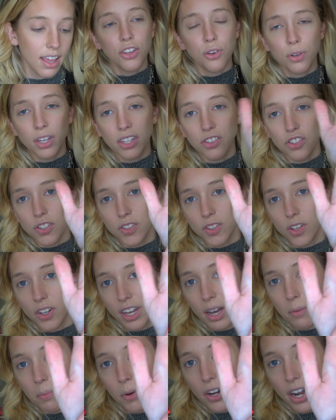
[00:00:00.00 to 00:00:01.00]
You can just look
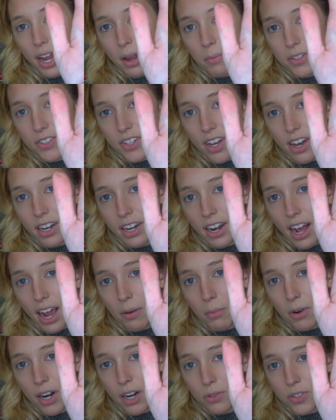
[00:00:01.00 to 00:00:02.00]
up on Amazon an
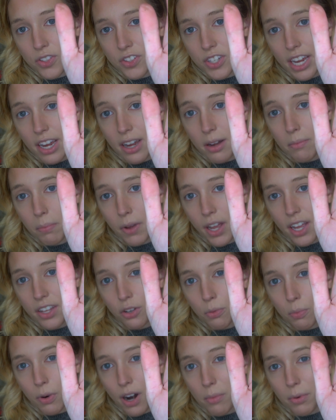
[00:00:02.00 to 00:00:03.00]
eyebrow stamp and
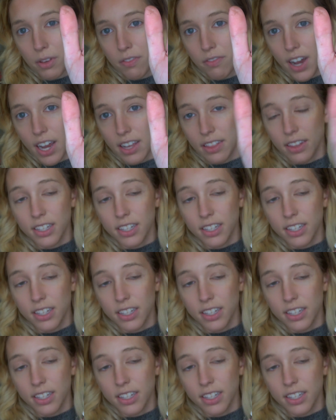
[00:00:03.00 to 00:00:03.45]
you'll probably find